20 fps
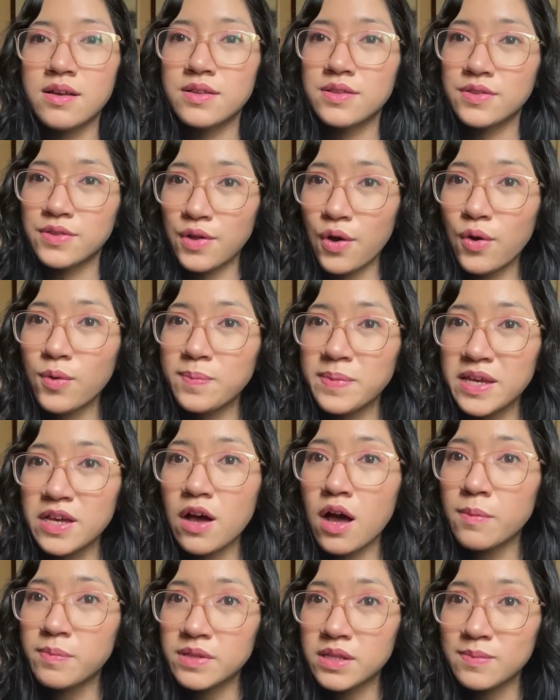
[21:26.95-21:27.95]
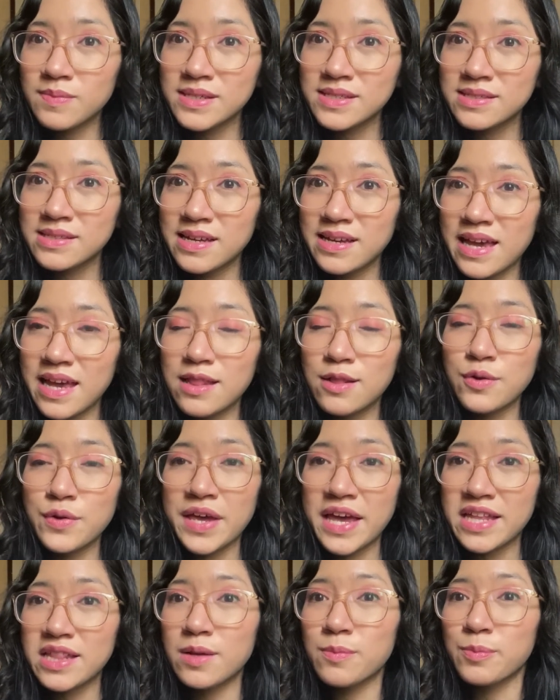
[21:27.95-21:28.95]
Though being optimistic and
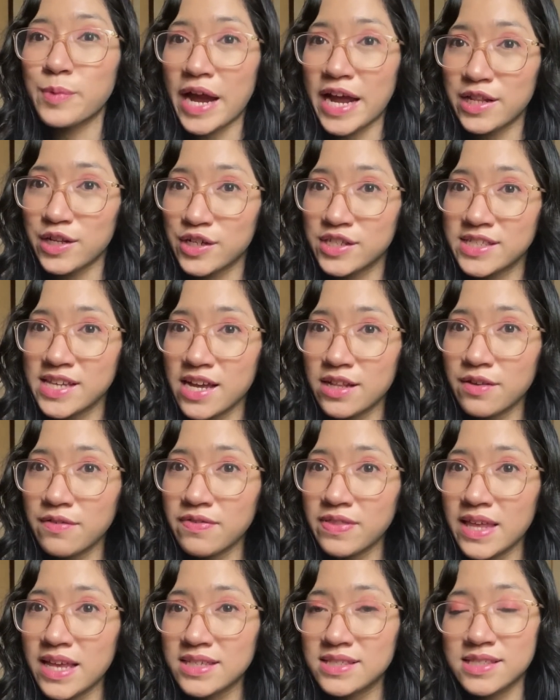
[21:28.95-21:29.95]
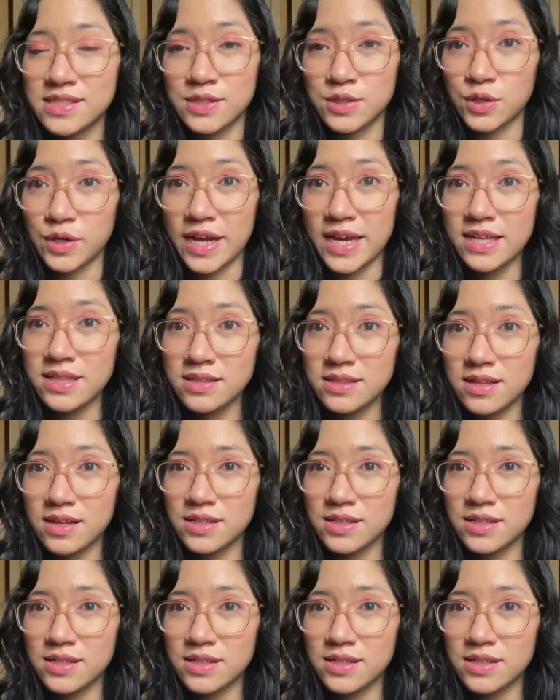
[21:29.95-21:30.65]
looking at the brighter side of things is great,